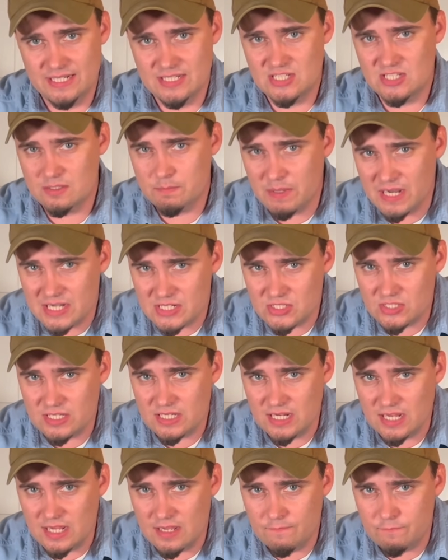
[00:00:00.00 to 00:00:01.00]

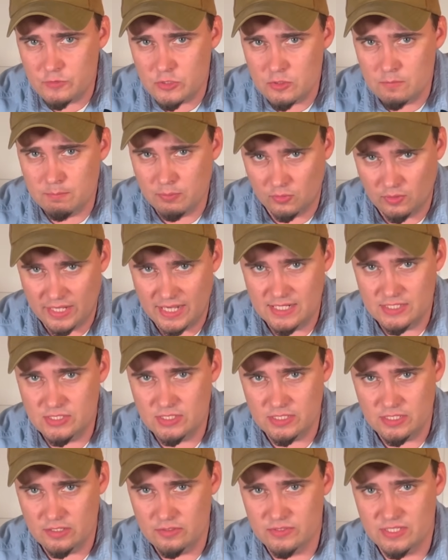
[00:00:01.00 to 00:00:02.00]
especially if you plan
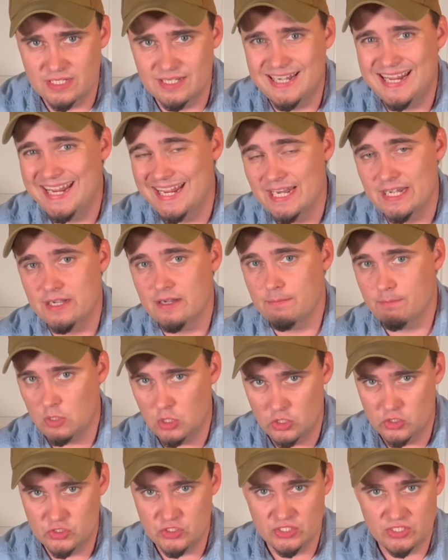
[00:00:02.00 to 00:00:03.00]
to use it in an
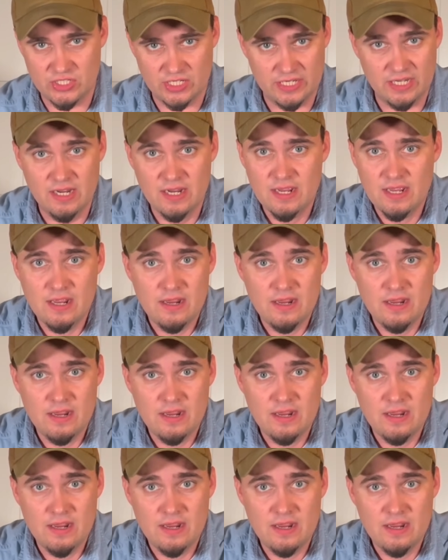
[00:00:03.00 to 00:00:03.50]
emergency.